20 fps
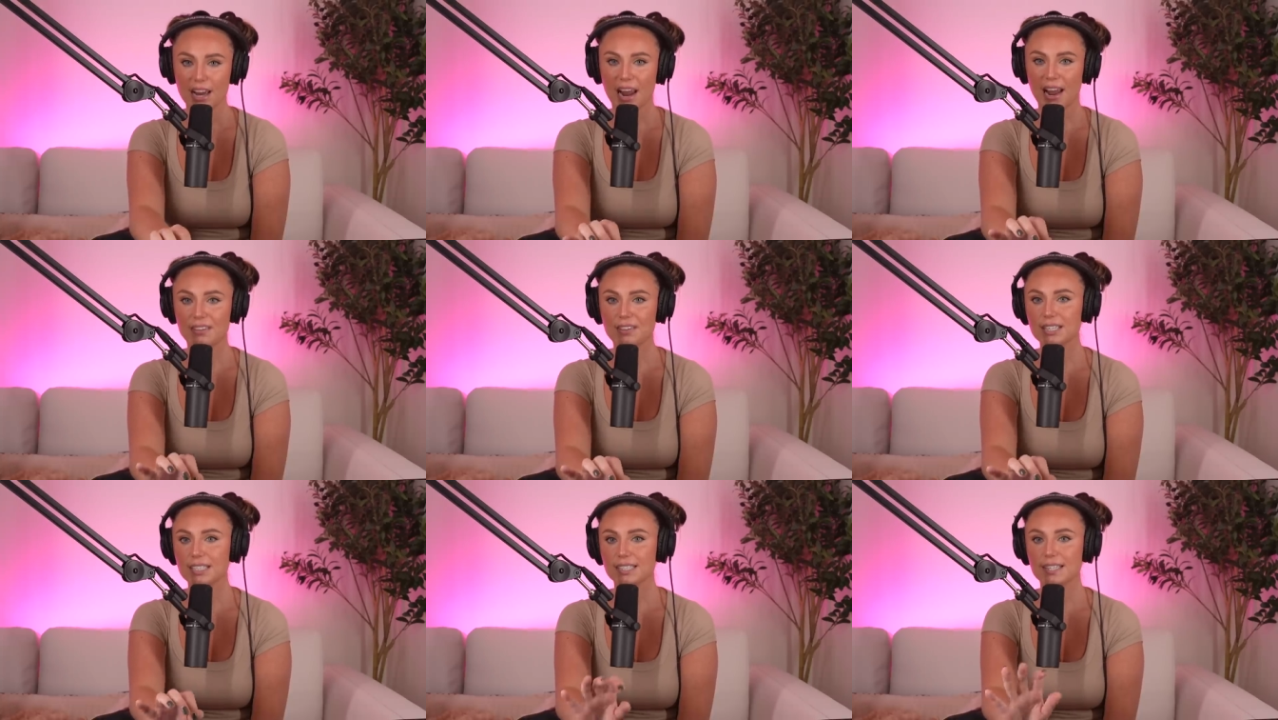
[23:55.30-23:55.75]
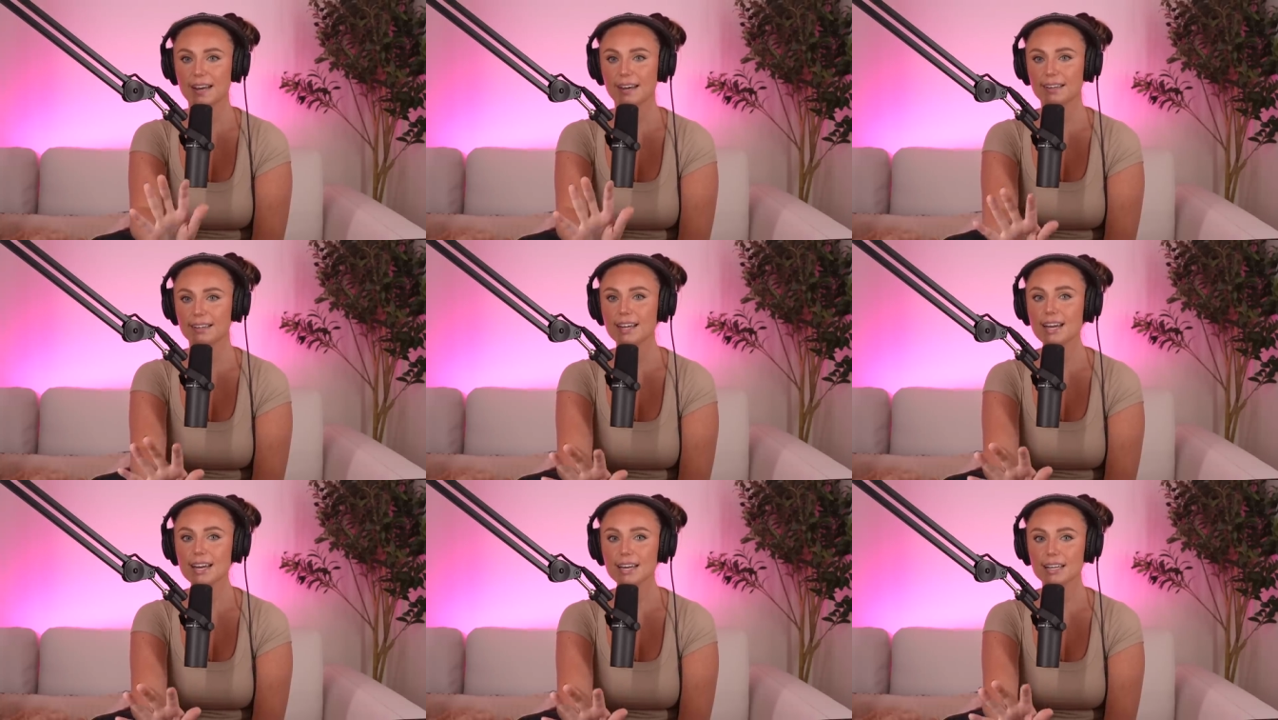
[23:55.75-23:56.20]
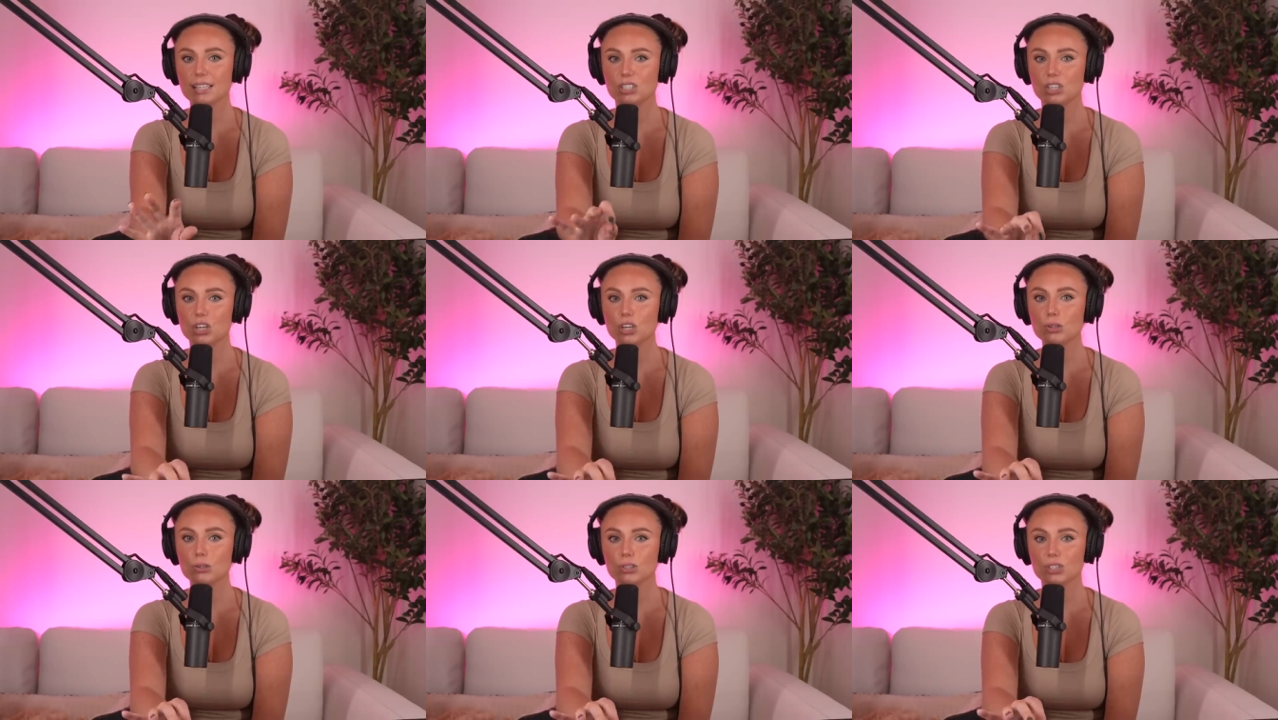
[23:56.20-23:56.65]
And this technique is
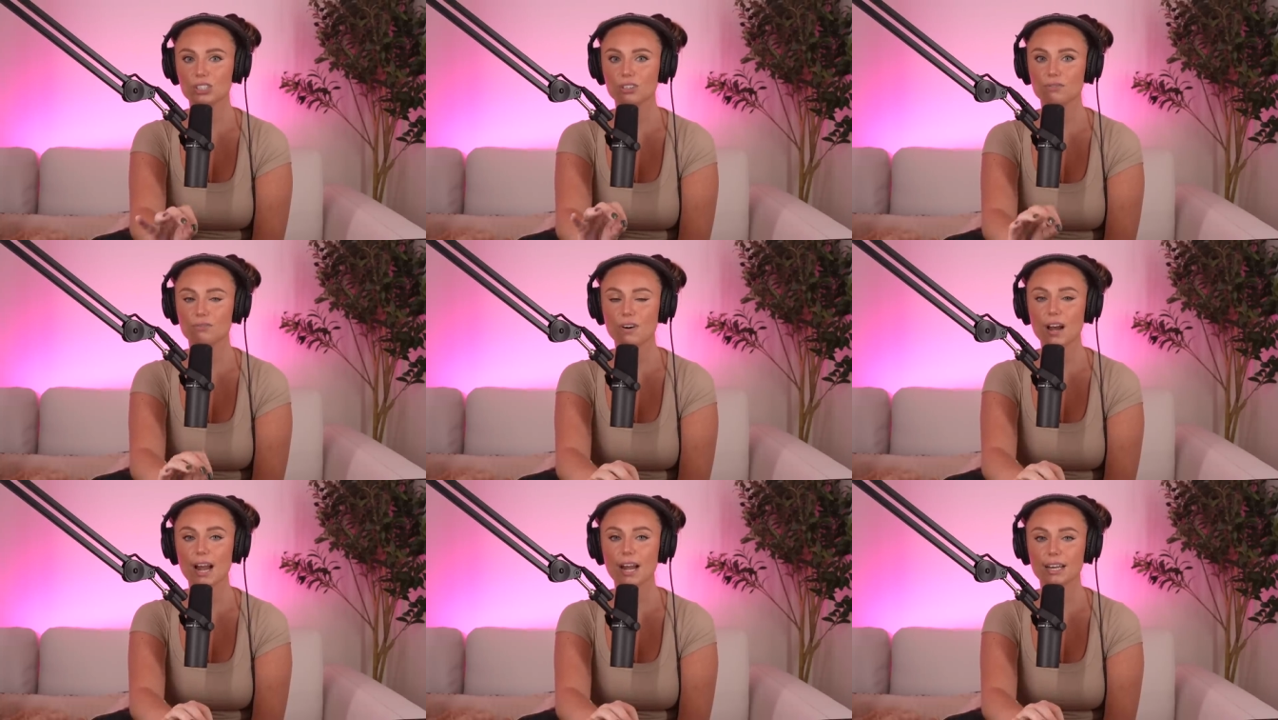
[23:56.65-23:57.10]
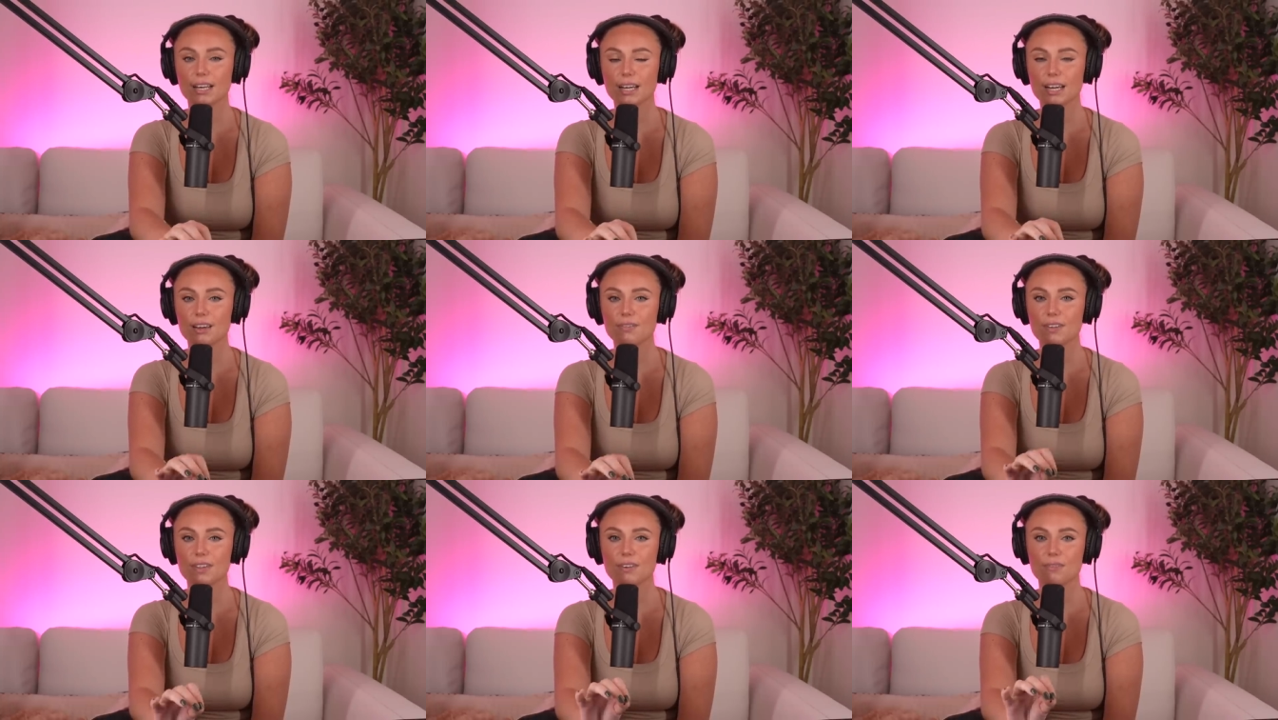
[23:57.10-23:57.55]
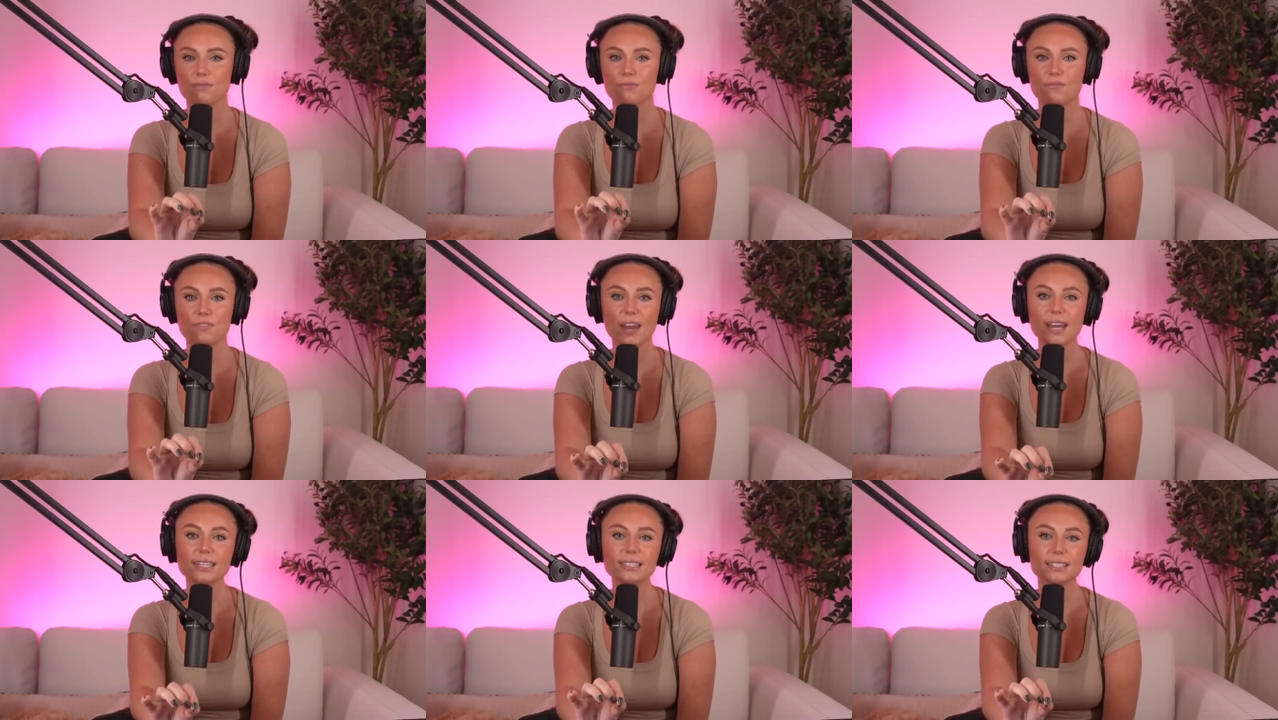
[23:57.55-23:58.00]
used to find even the
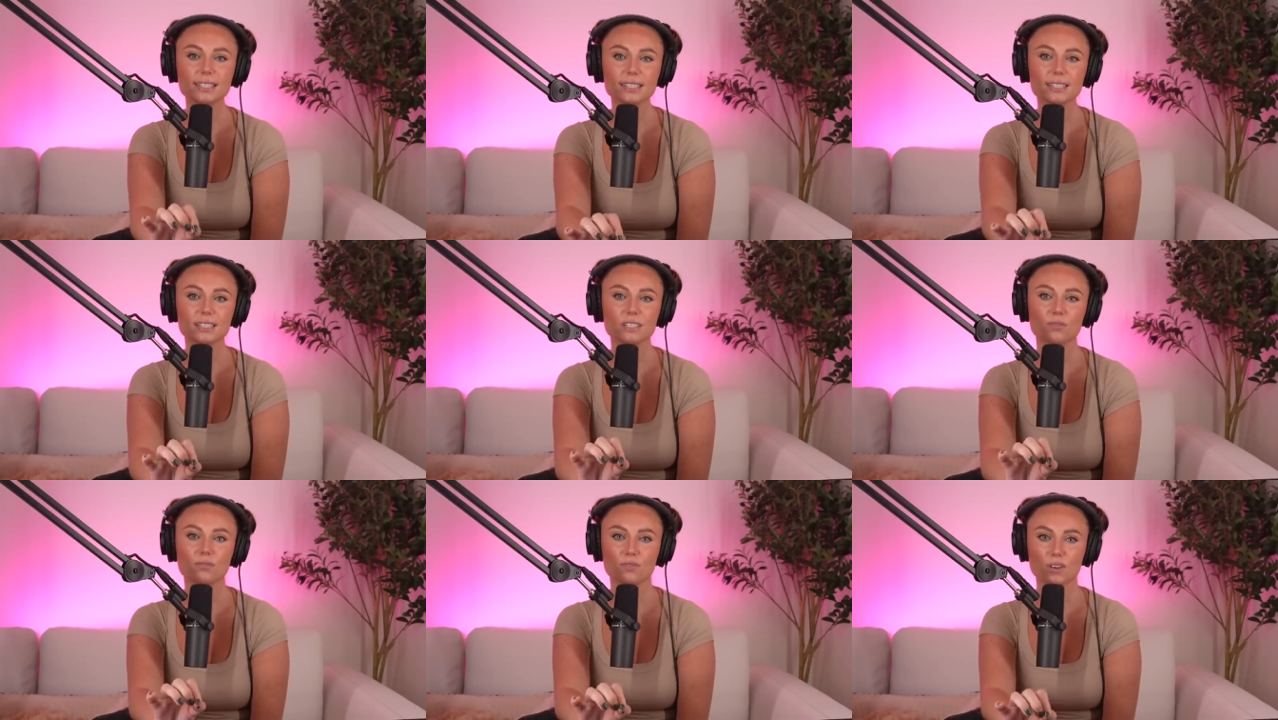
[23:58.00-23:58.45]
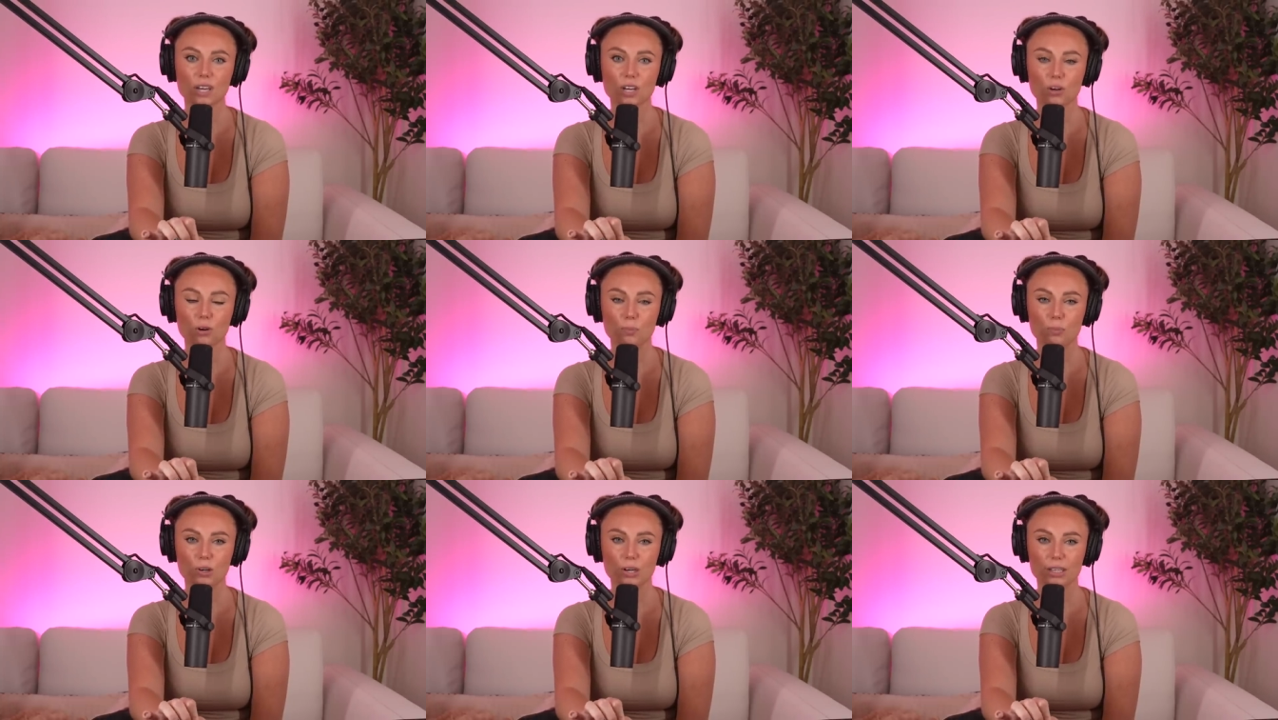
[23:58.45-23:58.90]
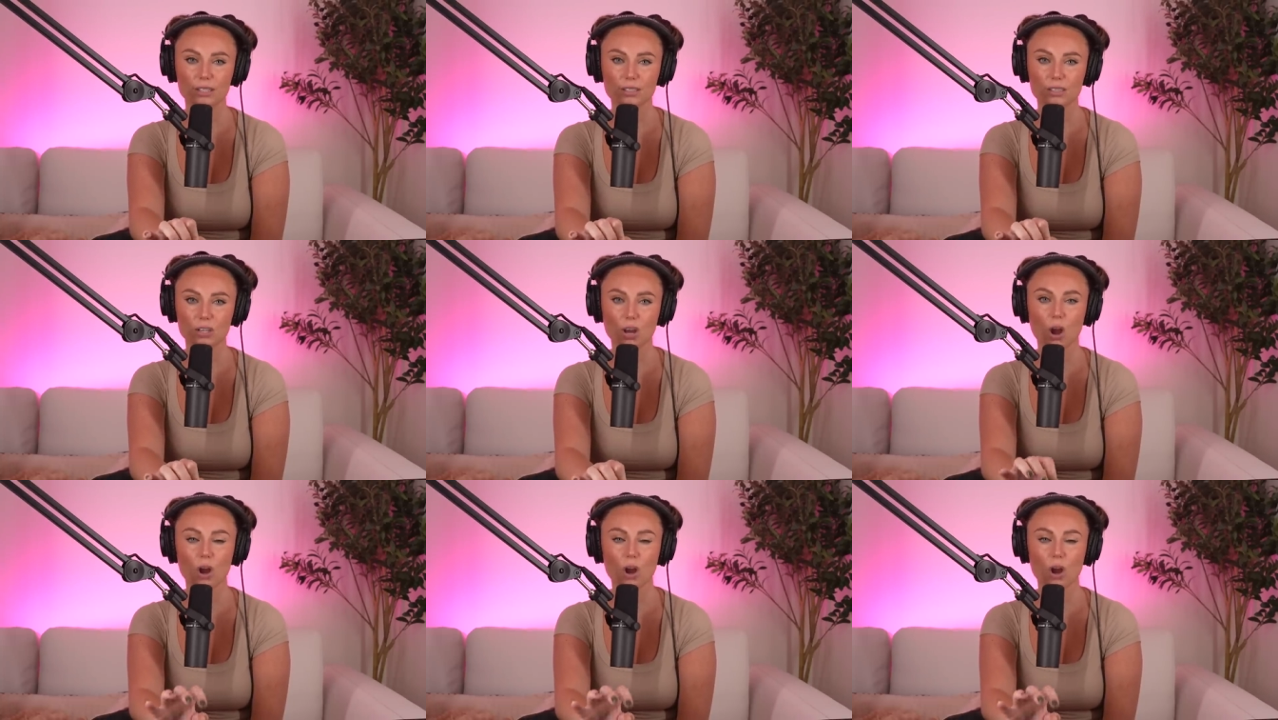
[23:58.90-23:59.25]
faintest fingerprints